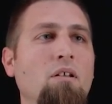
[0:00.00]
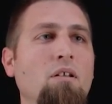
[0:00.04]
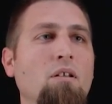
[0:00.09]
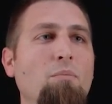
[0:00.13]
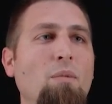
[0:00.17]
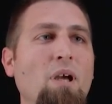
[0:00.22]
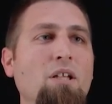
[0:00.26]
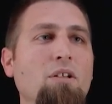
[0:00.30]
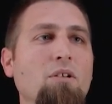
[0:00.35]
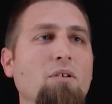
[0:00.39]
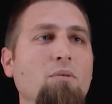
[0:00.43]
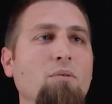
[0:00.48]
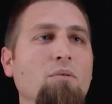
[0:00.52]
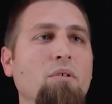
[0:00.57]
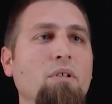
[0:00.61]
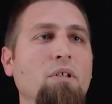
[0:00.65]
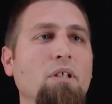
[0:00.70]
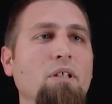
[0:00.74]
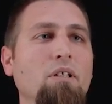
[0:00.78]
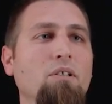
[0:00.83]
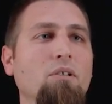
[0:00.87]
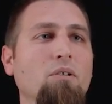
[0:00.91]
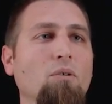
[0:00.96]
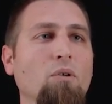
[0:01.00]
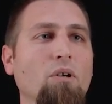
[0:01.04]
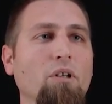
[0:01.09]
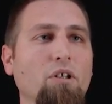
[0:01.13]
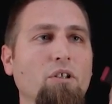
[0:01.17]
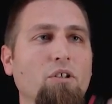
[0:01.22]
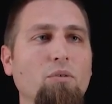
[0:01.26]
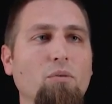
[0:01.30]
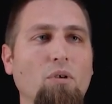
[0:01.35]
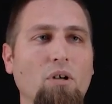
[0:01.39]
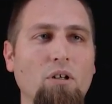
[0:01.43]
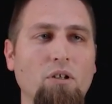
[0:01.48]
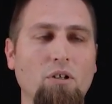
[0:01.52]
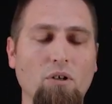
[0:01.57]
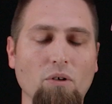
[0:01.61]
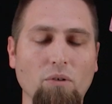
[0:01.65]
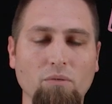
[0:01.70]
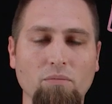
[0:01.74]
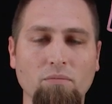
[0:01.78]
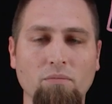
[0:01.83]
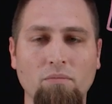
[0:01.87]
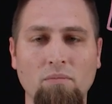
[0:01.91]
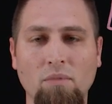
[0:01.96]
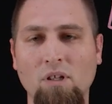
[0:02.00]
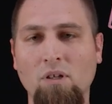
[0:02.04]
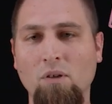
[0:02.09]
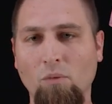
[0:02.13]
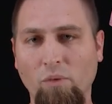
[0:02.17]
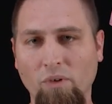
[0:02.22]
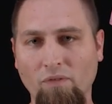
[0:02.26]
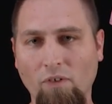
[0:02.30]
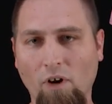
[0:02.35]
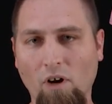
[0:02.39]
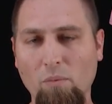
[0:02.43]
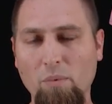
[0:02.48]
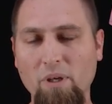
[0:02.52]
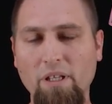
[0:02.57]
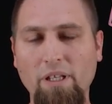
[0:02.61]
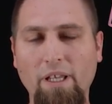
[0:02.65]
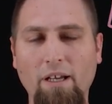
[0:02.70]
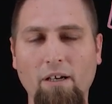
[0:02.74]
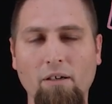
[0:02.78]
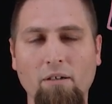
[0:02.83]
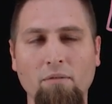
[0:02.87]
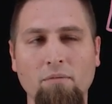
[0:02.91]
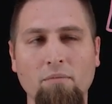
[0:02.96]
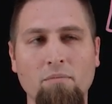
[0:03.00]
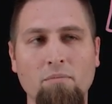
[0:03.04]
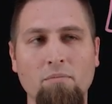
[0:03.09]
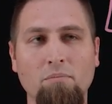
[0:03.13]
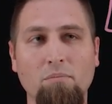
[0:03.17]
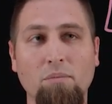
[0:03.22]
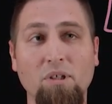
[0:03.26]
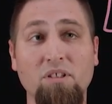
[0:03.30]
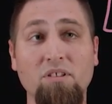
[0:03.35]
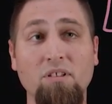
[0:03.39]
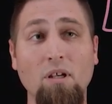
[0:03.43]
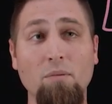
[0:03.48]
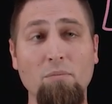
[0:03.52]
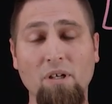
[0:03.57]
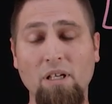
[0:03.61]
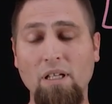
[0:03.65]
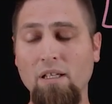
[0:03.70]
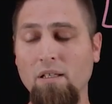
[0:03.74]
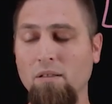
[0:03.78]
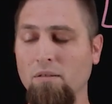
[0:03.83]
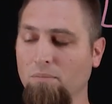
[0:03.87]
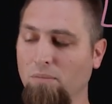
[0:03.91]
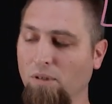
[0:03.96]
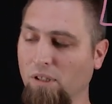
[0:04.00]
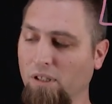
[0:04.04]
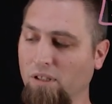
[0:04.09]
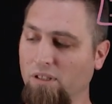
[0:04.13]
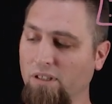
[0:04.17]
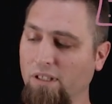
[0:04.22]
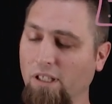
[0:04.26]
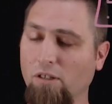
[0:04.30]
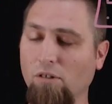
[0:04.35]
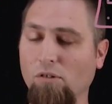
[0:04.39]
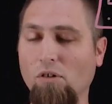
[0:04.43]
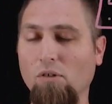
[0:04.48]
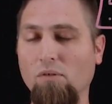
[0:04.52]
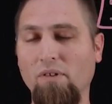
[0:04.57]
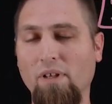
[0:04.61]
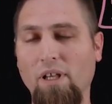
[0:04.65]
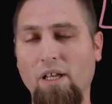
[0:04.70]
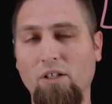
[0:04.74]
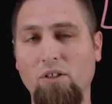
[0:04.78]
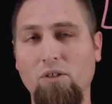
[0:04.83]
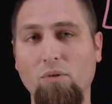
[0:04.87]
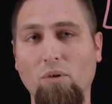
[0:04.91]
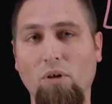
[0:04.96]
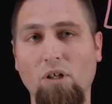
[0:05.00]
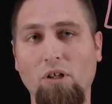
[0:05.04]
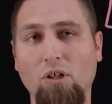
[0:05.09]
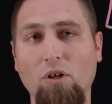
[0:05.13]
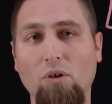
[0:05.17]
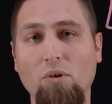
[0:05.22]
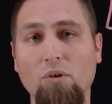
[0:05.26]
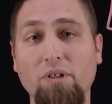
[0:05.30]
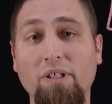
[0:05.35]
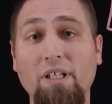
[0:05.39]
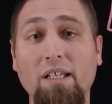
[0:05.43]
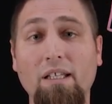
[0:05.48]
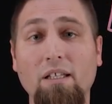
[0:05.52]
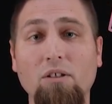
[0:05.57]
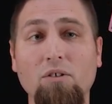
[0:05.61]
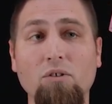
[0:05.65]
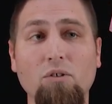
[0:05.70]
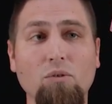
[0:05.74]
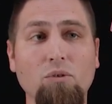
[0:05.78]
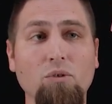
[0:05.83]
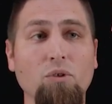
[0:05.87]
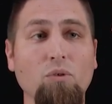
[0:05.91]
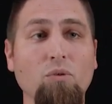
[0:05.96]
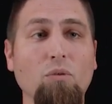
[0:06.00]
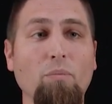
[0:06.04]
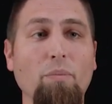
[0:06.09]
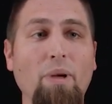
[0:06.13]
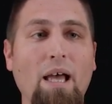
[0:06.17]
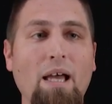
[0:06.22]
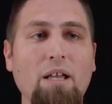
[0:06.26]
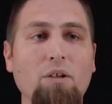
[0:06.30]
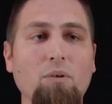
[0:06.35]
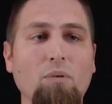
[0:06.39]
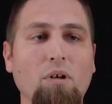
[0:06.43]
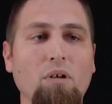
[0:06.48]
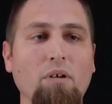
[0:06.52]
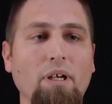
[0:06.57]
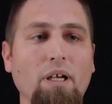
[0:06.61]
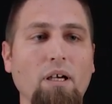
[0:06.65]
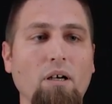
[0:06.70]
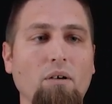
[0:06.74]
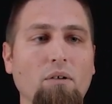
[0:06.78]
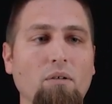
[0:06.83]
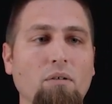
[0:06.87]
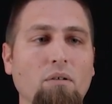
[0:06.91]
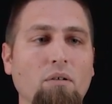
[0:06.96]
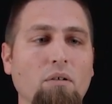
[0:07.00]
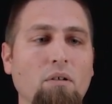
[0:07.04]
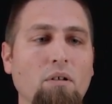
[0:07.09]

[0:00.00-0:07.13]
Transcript: The menu is on a QR code. We've all been there. But somebody put a sticker over that QR code, taking you to a bad URL.